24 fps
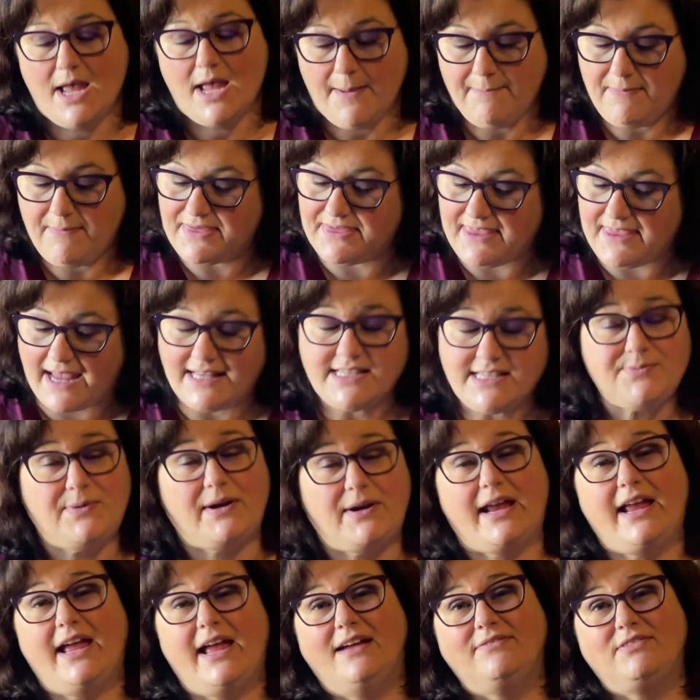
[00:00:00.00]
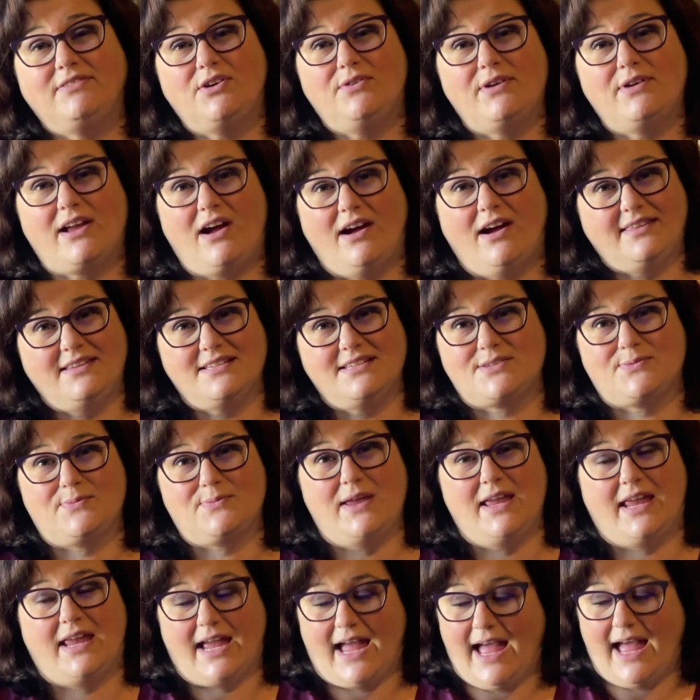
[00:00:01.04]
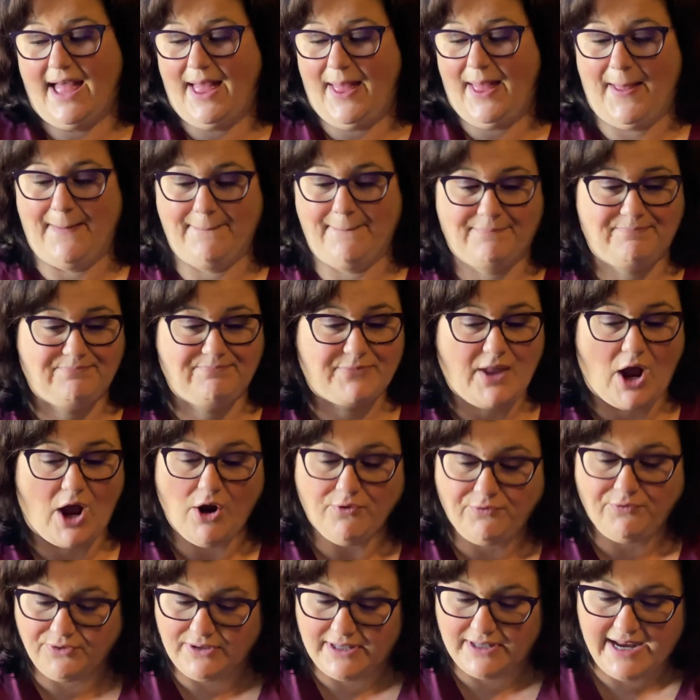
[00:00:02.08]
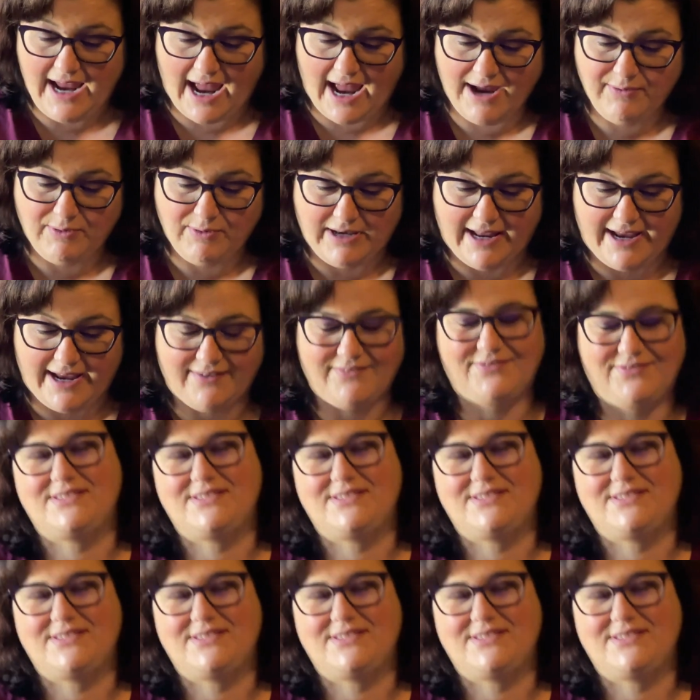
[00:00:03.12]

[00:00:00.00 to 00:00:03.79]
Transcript: But that's what I have going on this week. Um, hopefully I will have